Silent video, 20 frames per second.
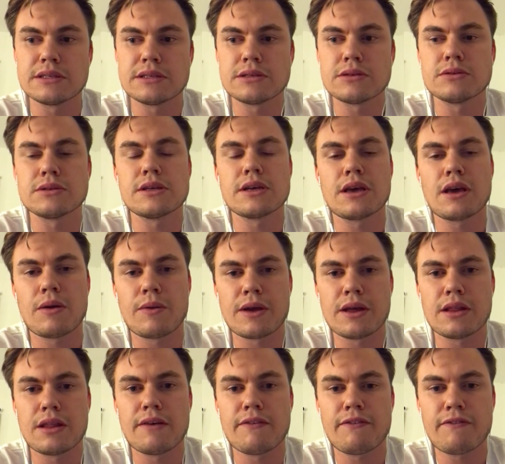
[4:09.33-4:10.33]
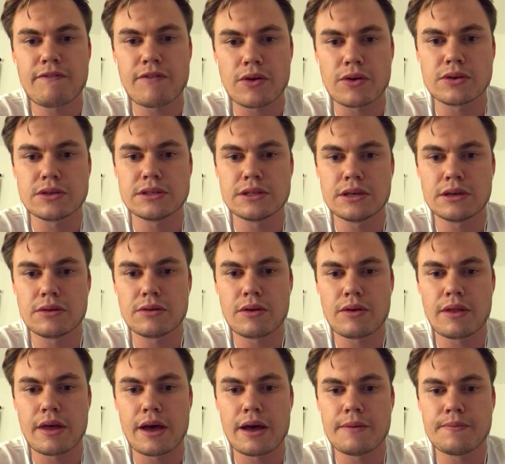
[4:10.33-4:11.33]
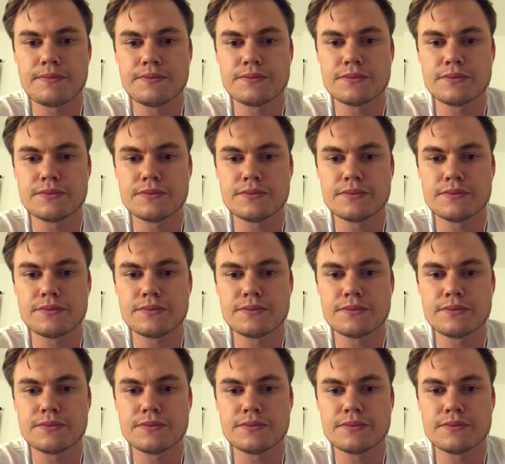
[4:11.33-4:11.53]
As long as they're going in there focusing on that.